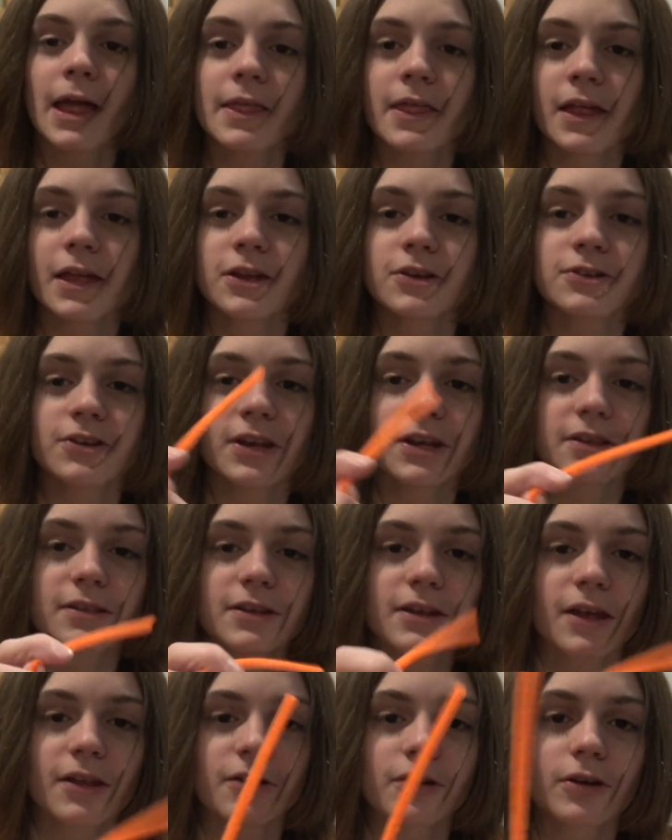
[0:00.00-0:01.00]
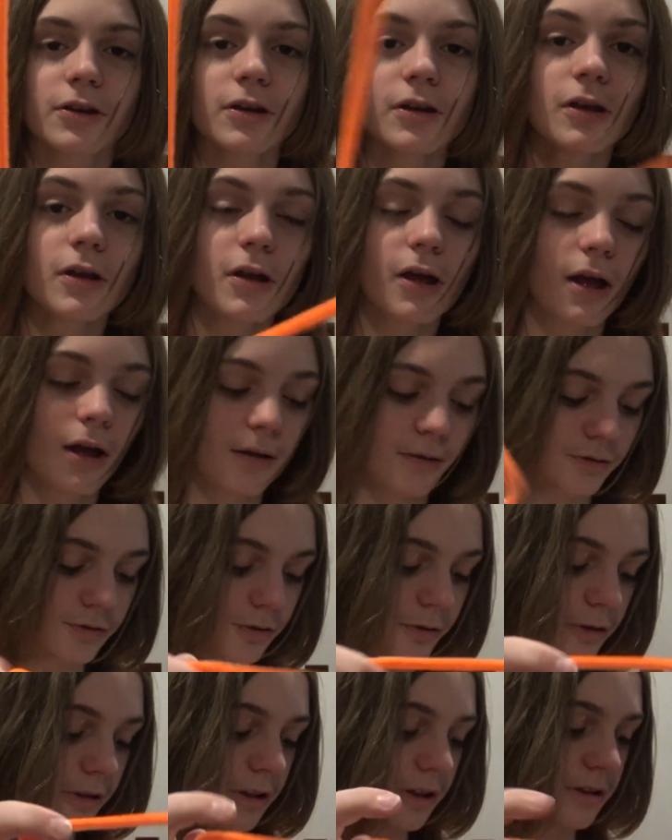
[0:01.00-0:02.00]
And then you take the other
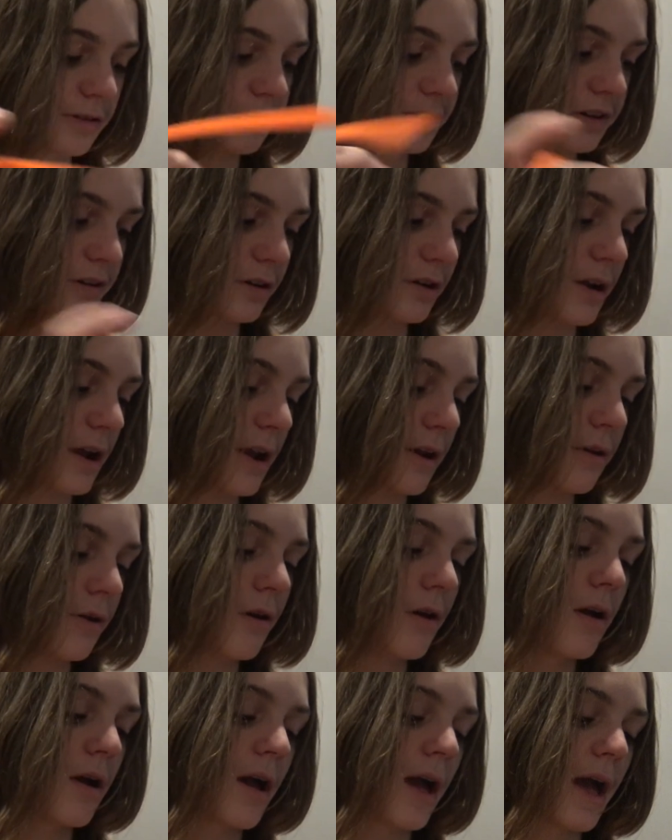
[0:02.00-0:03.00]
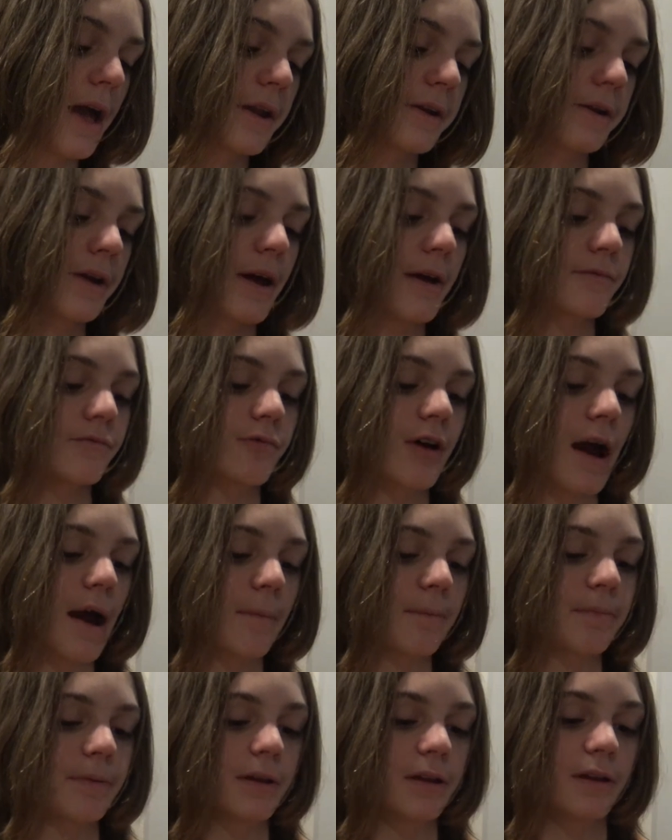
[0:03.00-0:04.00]
toilet cleaner and
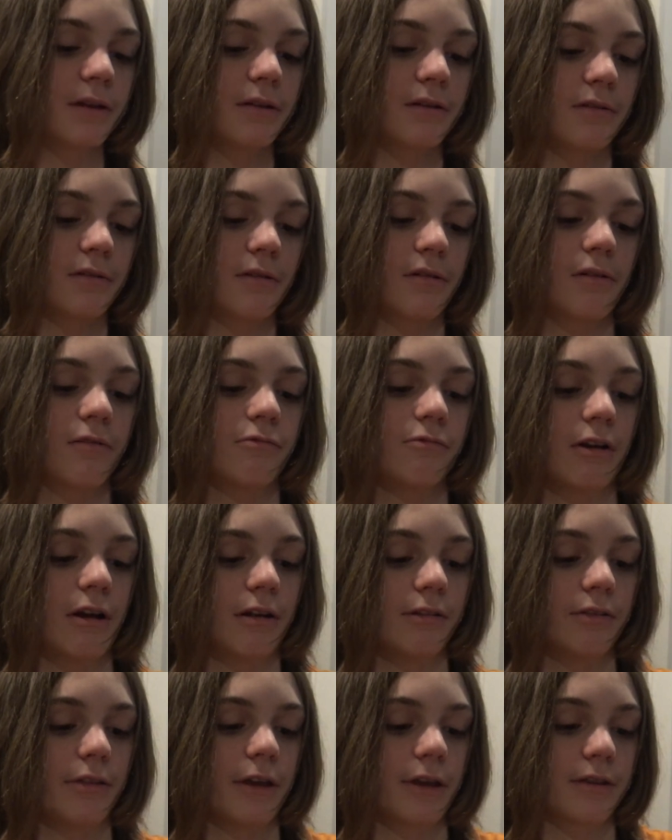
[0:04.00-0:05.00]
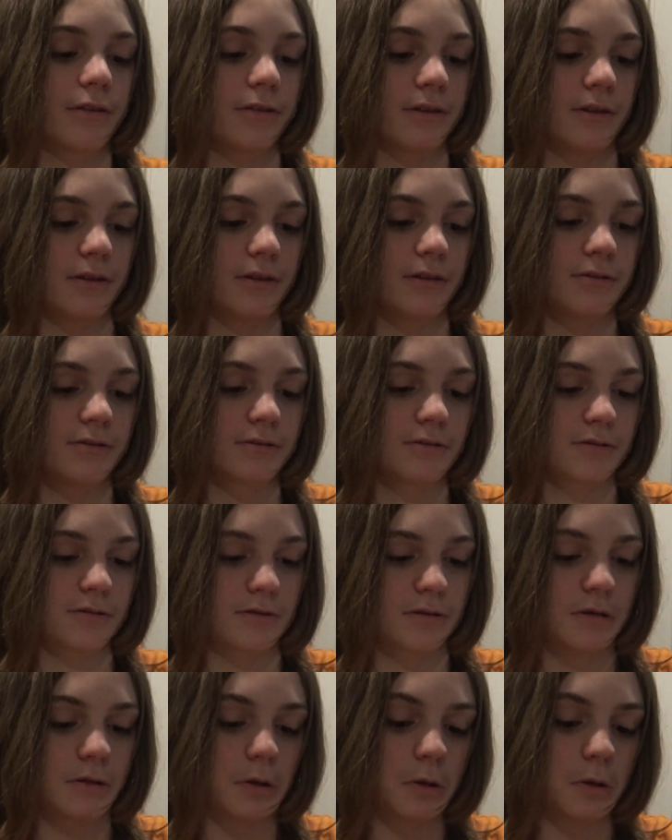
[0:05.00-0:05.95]
wrap it around like this.